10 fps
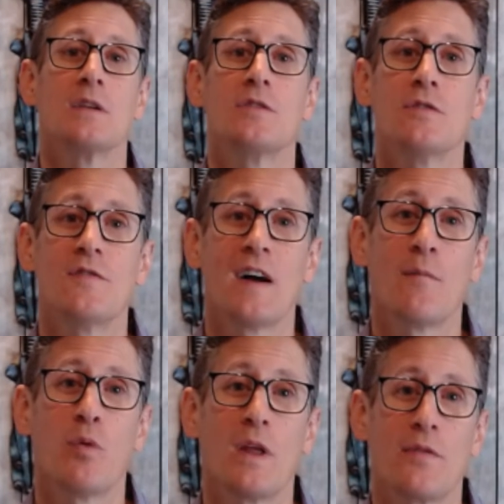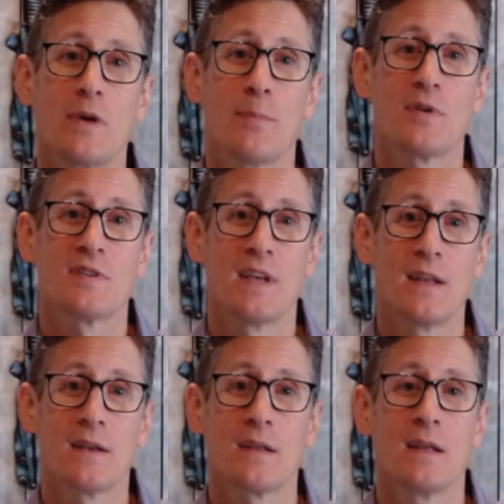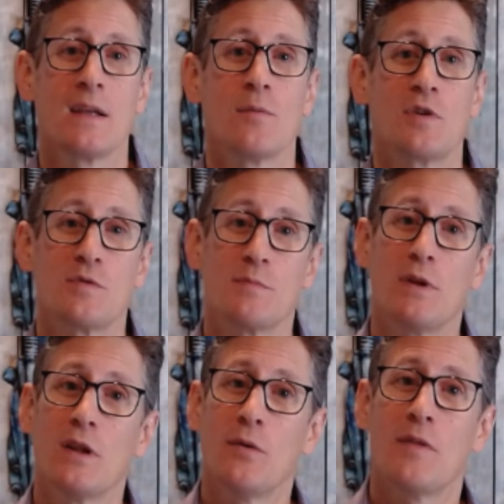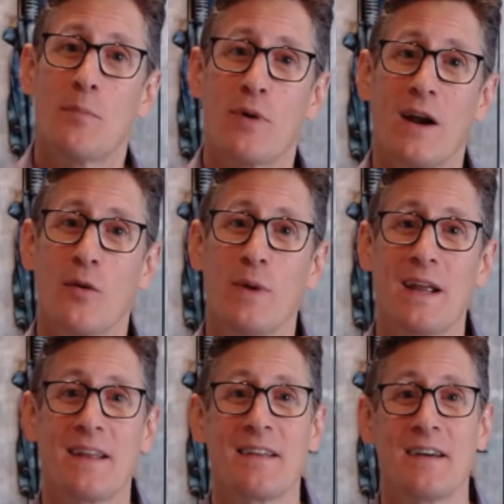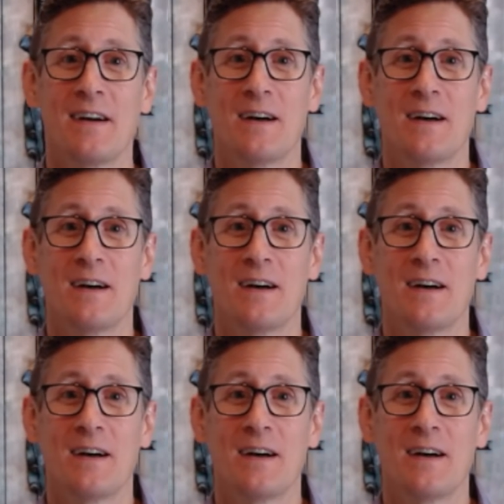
to 5.3%, which was below the prior week,